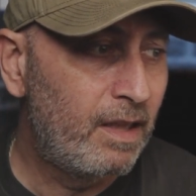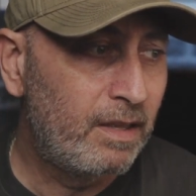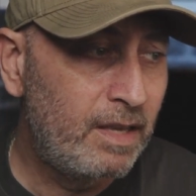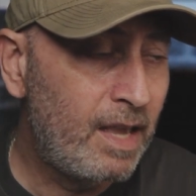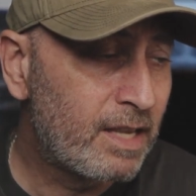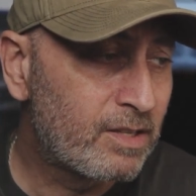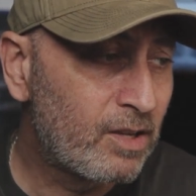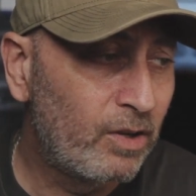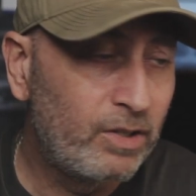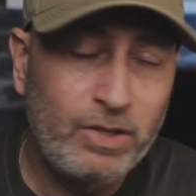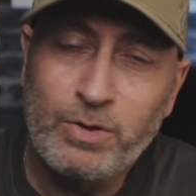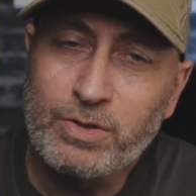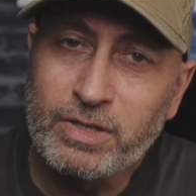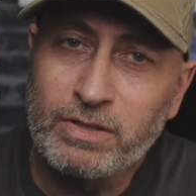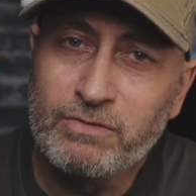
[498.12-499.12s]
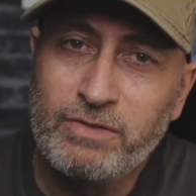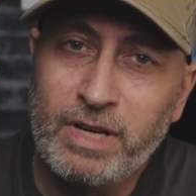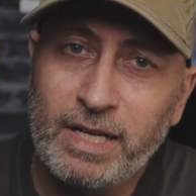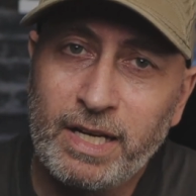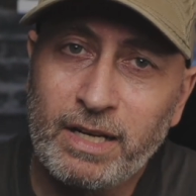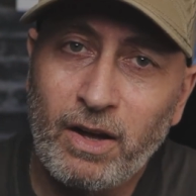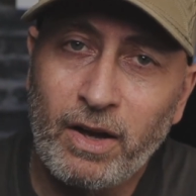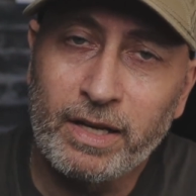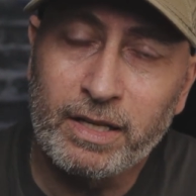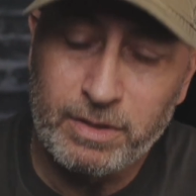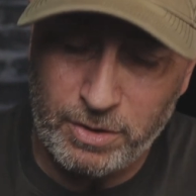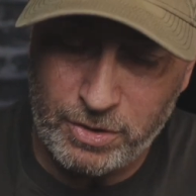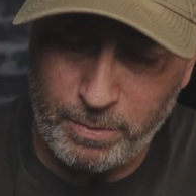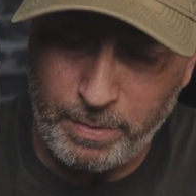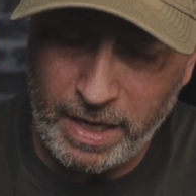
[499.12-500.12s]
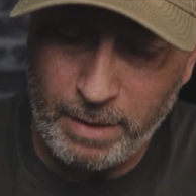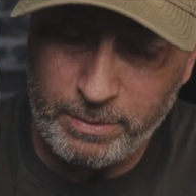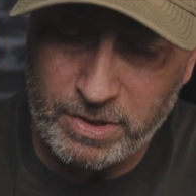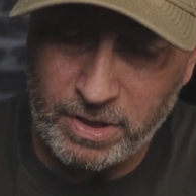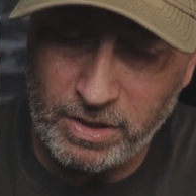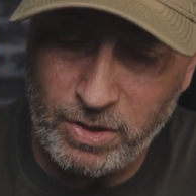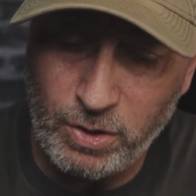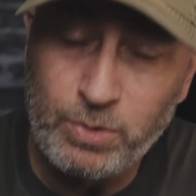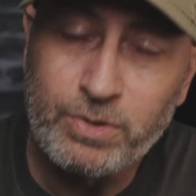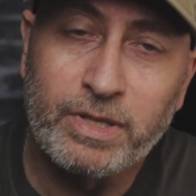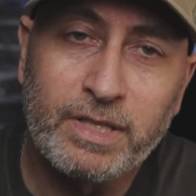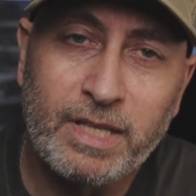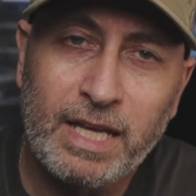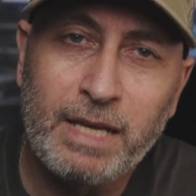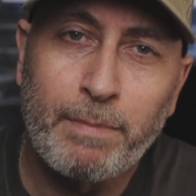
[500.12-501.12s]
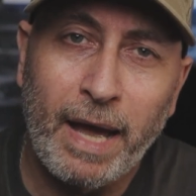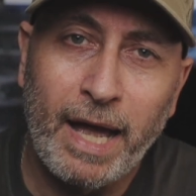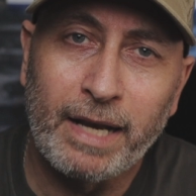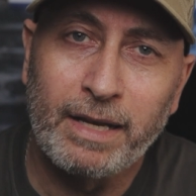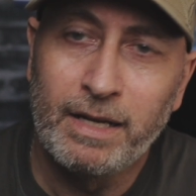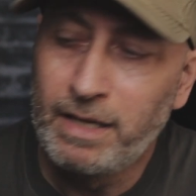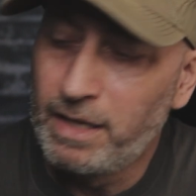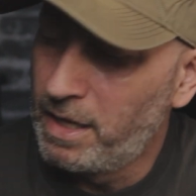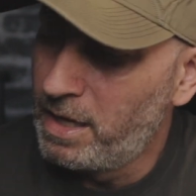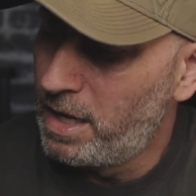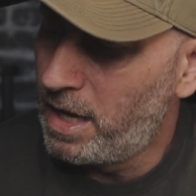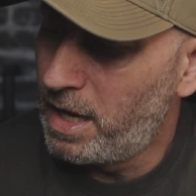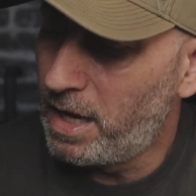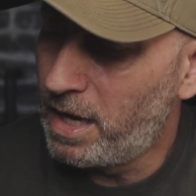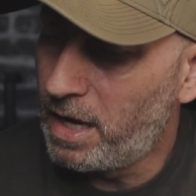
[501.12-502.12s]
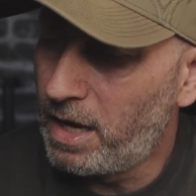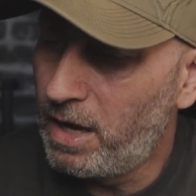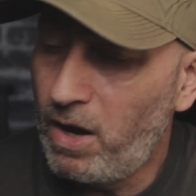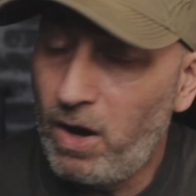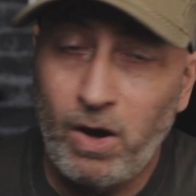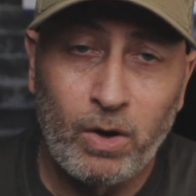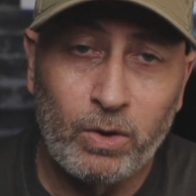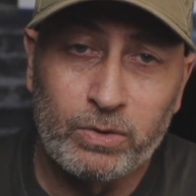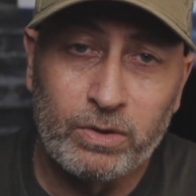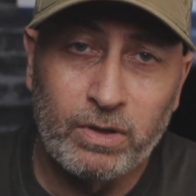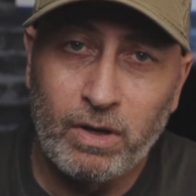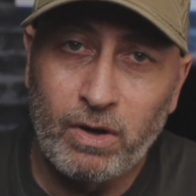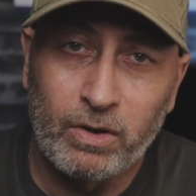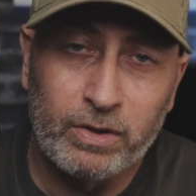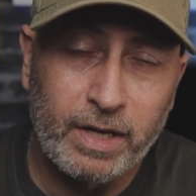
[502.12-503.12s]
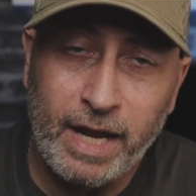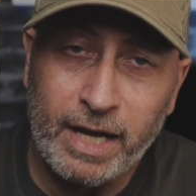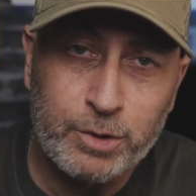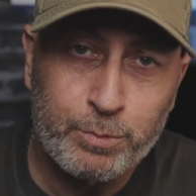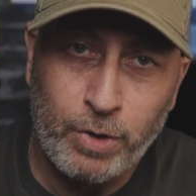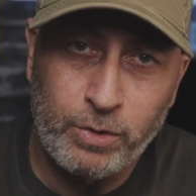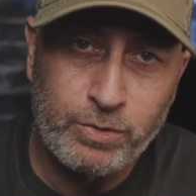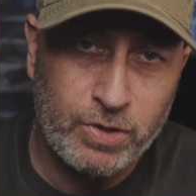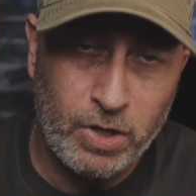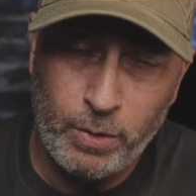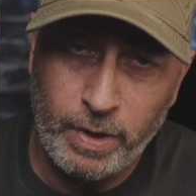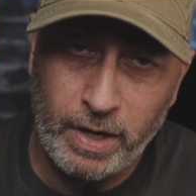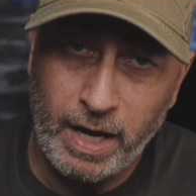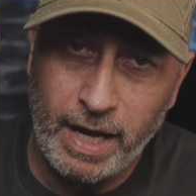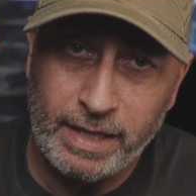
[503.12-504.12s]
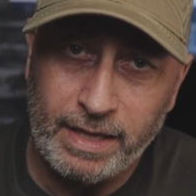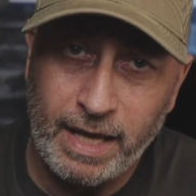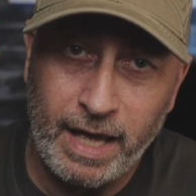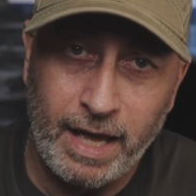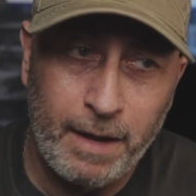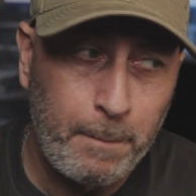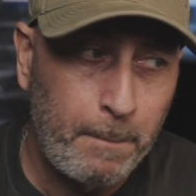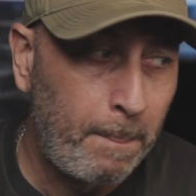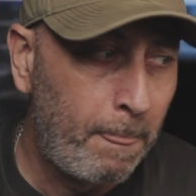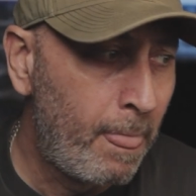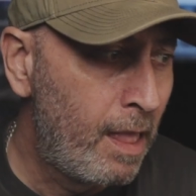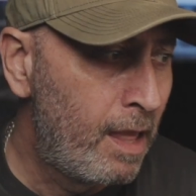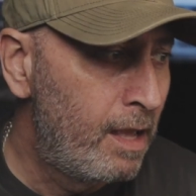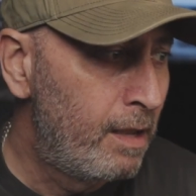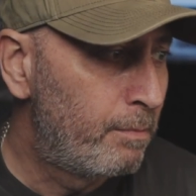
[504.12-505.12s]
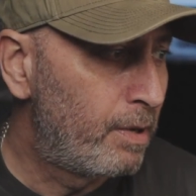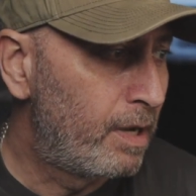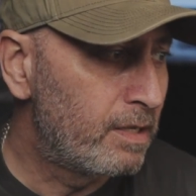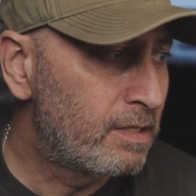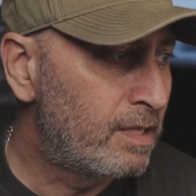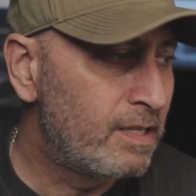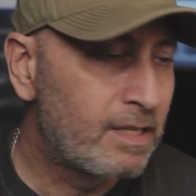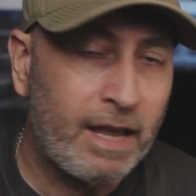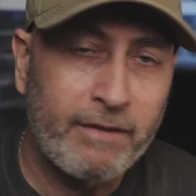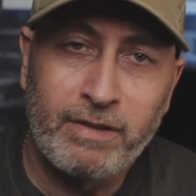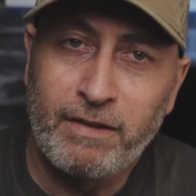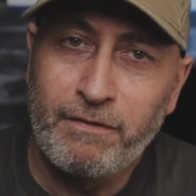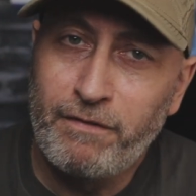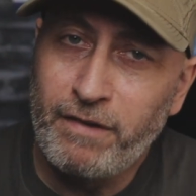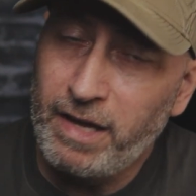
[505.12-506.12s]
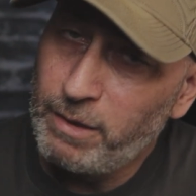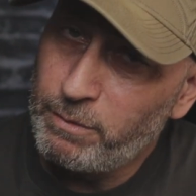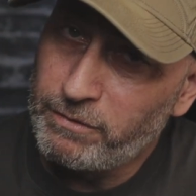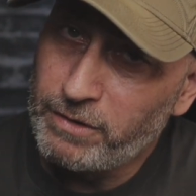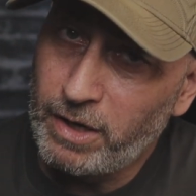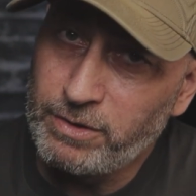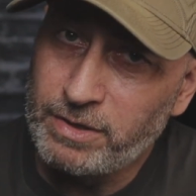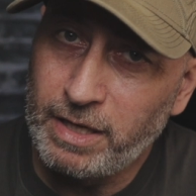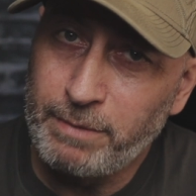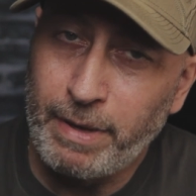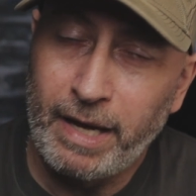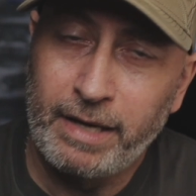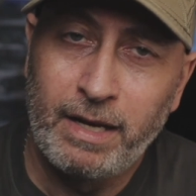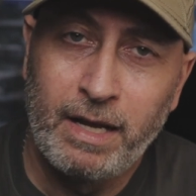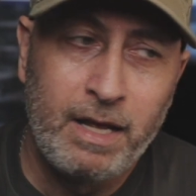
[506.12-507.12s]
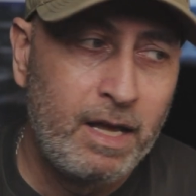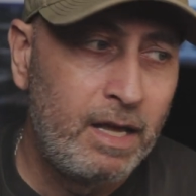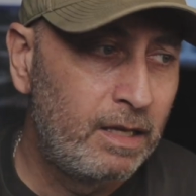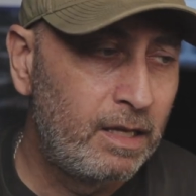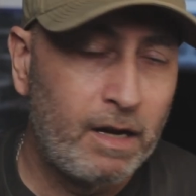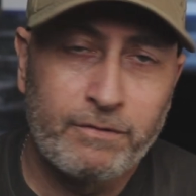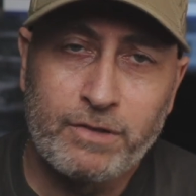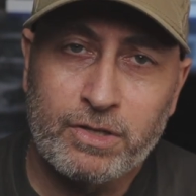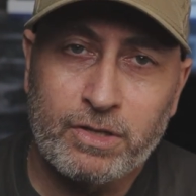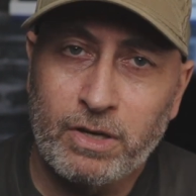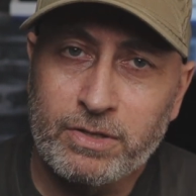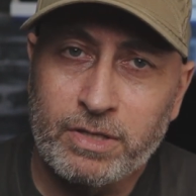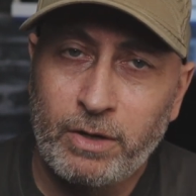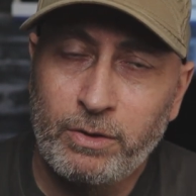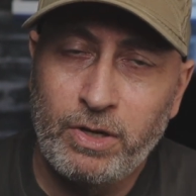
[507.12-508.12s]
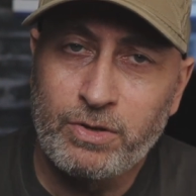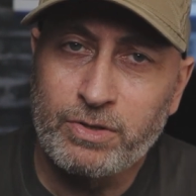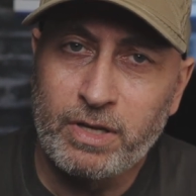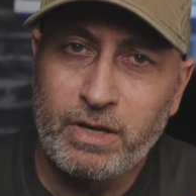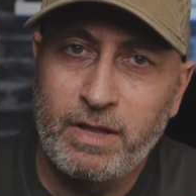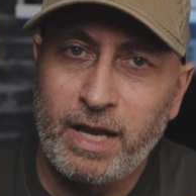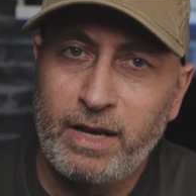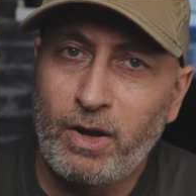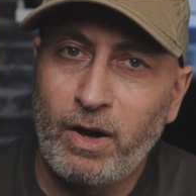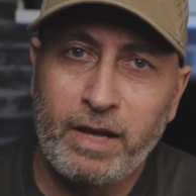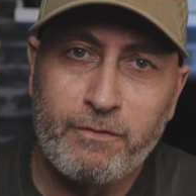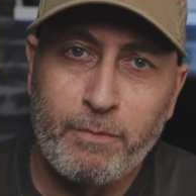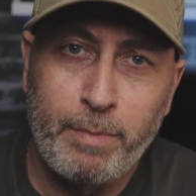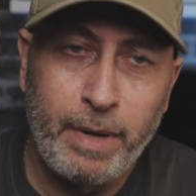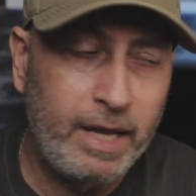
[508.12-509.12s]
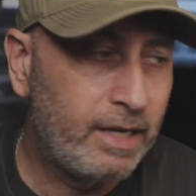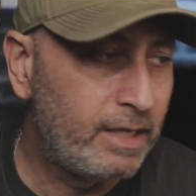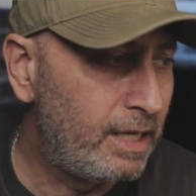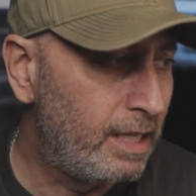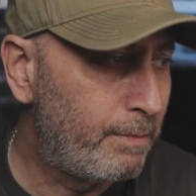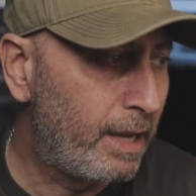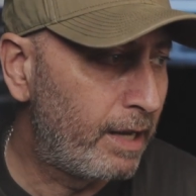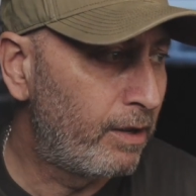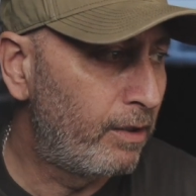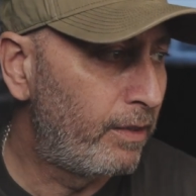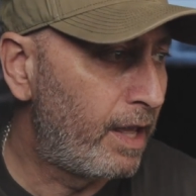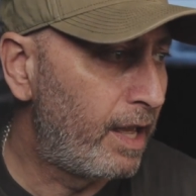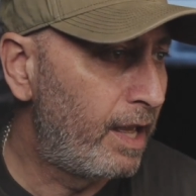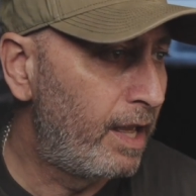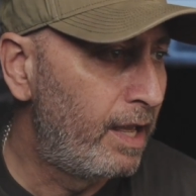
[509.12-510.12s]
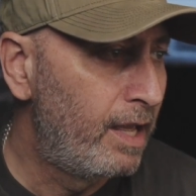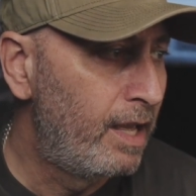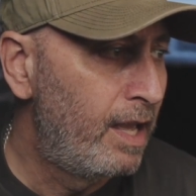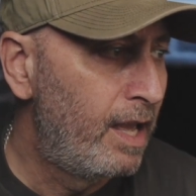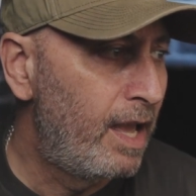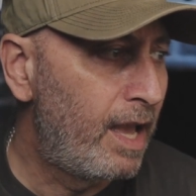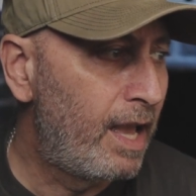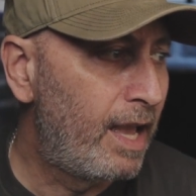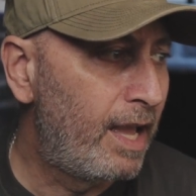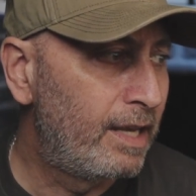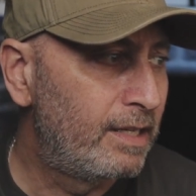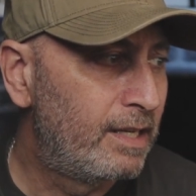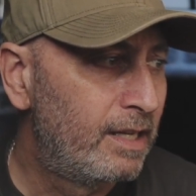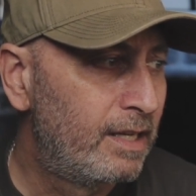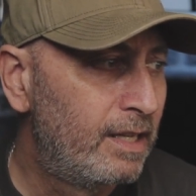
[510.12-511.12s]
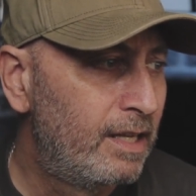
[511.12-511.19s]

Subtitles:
Yes, I used to really like to be able to use the D-pad on an X Pro 2 when I had that, but since having the V with no D-pad, you know, I've just got so used to there not even being a D-pad on there, and